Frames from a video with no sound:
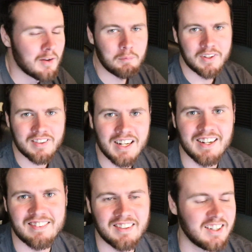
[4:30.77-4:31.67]
But
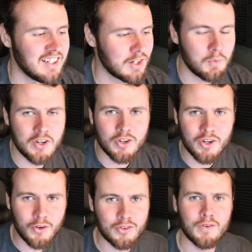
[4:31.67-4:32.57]
seriously, like when you
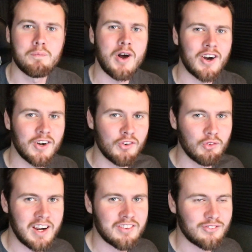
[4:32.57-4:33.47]
go to a bar or a
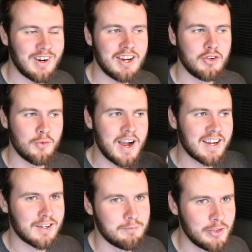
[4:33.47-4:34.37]
restaurant, you want
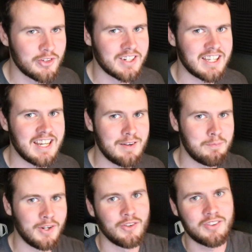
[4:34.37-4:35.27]
to communicate and
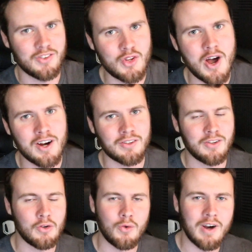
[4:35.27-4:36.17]
be able to talk
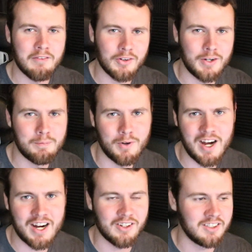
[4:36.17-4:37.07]
to whoever you
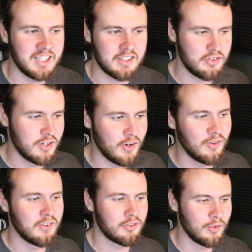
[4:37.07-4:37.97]
brought, or like, you
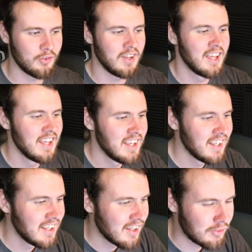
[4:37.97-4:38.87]
know, so
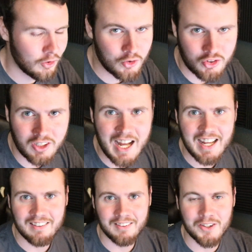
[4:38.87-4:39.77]

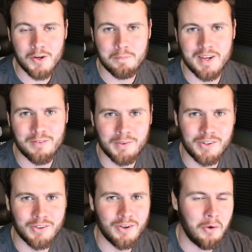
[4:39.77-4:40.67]
socialize a little bit when
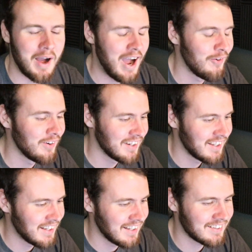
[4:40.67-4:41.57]
you go out.
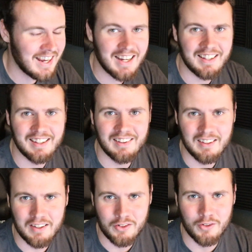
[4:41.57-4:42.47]
That's kind of
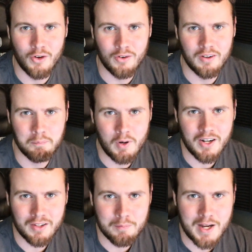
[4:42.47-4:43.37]
the, you know,
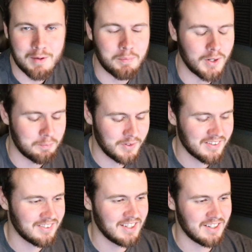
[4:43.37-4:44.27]
part of the main
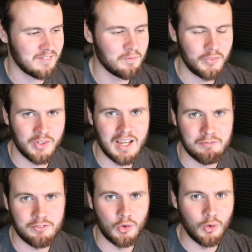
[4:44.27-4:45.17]
purpose. Like you get
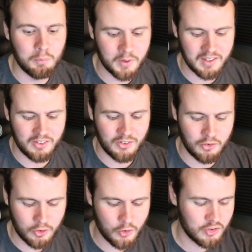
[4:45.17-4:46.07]
food, but you
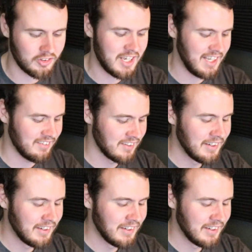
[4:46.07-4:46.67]
socialize.